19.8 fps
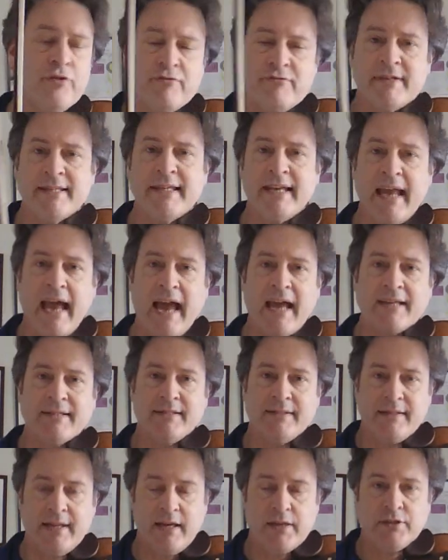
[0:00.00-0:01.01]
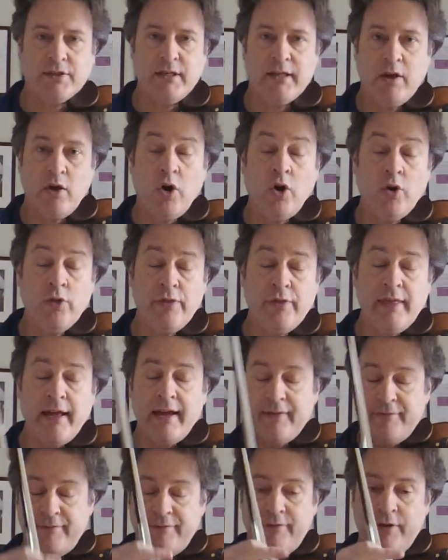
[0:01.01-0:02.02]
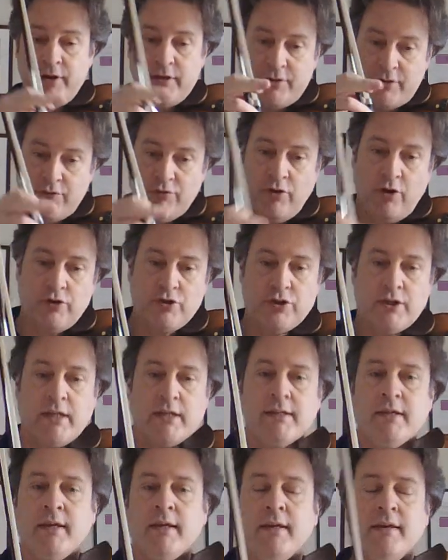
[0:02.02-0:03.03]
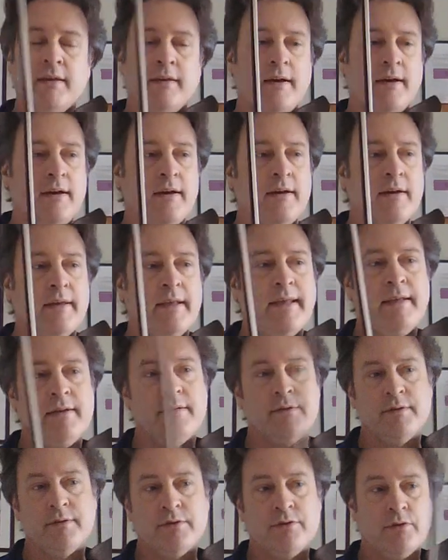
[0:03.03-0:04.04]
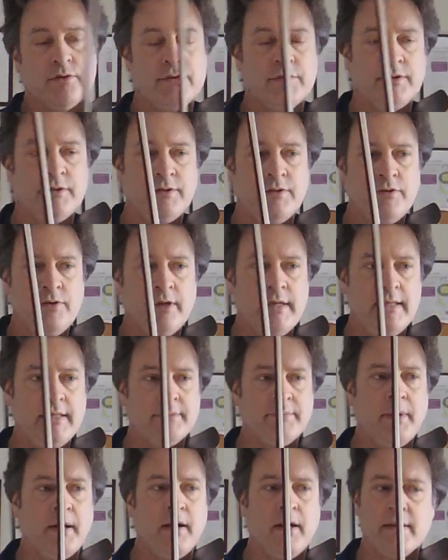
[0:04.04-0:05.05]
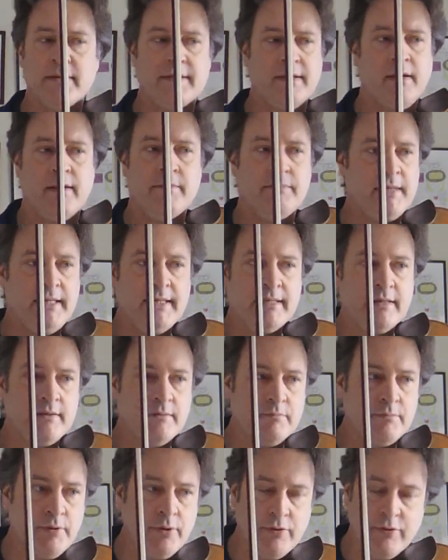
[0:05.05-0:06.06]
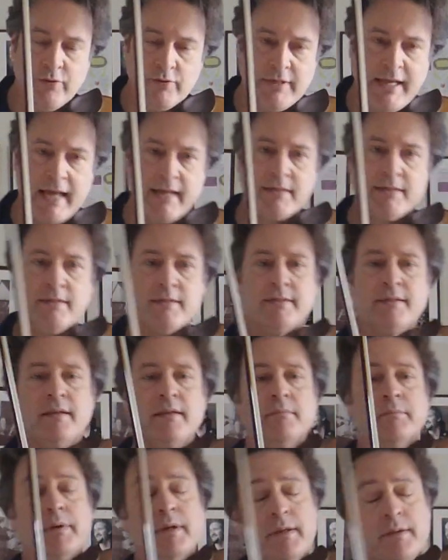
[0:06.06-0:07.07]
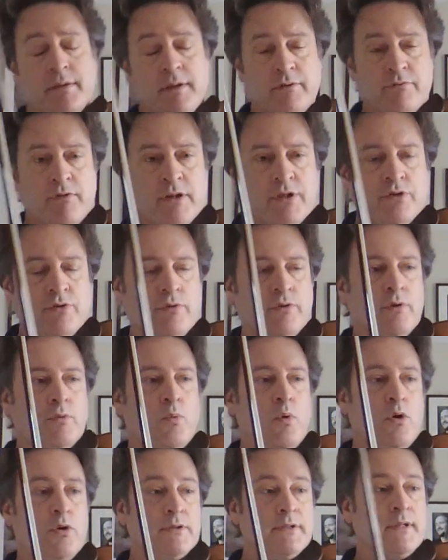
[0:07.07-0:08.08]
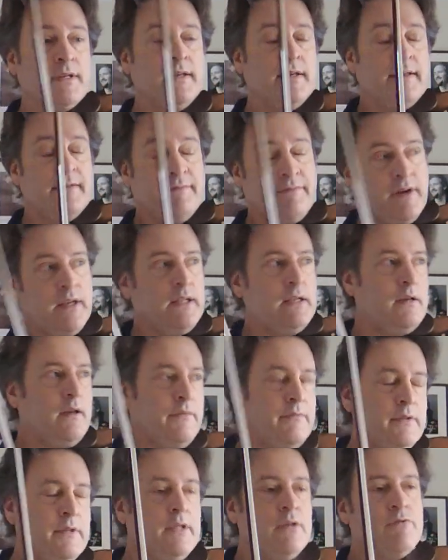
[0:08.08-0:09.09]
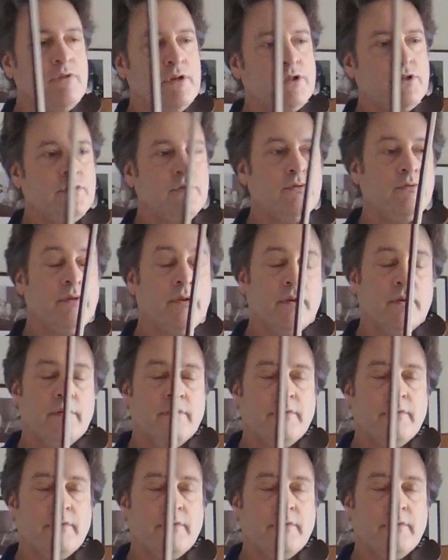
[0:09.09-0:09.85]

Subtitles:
there is an accent actually on that first crotchet. In Dr. Suzuki's part, he didn't put those accents in, but in the original there was. Funnily enough, in the original, the